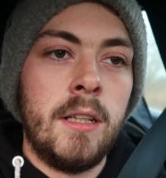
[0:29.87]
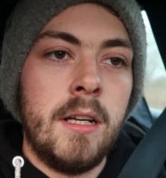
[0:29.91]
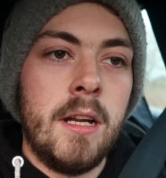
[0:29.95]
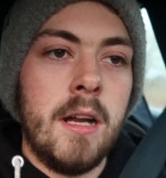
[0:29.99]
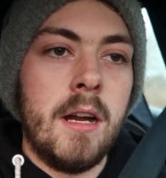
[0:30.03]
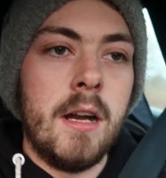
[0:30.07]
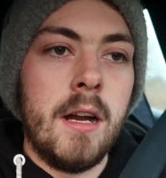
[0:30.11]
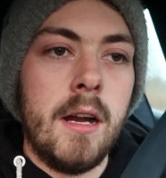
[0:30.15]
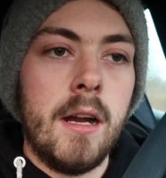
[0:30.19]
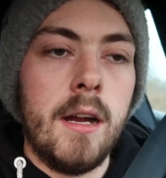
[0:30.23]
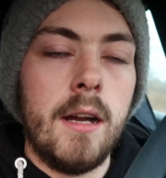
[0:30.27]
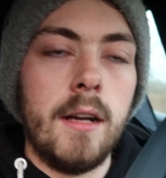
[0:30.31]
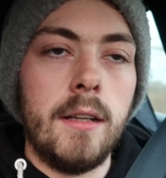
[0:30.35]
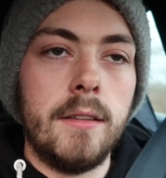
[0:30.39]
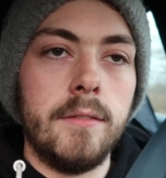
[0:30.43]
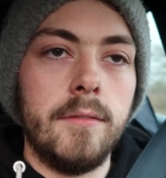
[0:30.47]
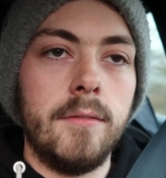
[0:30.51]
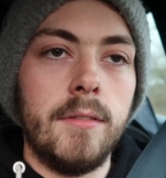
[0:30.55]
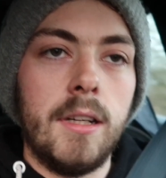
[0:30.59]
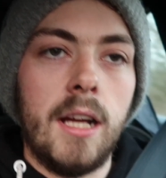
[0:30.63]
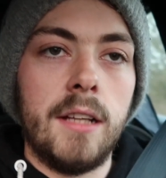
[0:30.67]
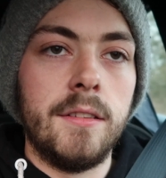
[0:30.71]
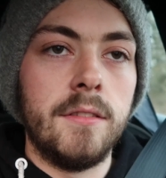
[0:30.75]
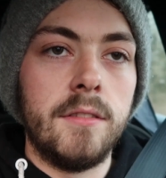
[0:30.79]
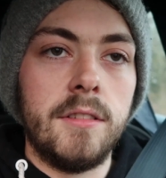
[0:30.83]
They're
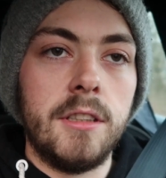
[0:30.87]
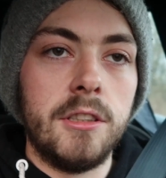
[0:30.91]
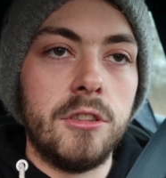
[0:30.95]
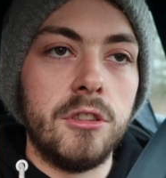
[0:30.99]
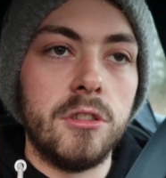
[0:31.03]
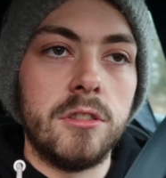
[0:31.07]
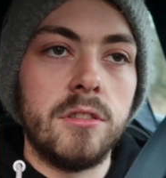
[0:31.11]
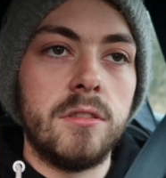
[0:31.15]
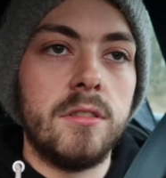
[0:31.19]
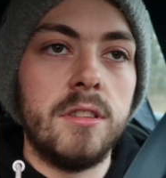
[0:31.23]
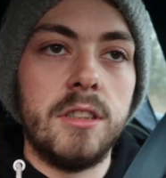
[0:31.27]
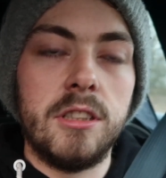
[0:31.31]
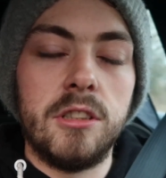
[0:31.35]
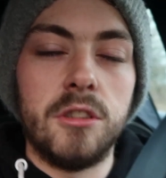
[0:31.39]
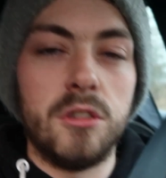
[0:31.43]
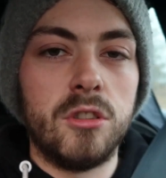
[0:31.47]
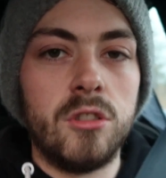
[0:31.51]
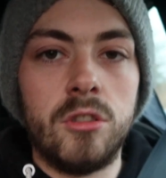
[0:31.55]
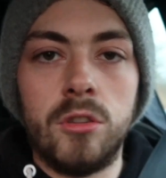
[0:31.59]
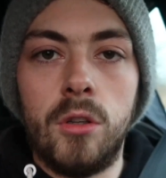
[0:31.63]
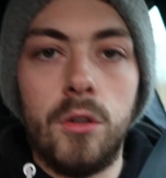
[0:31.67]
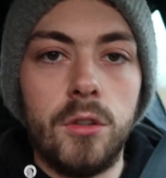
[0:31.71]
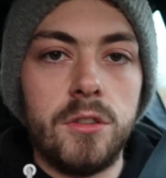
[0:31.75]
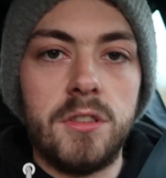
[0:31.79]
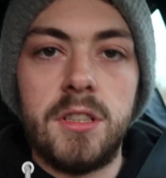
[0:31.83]
just so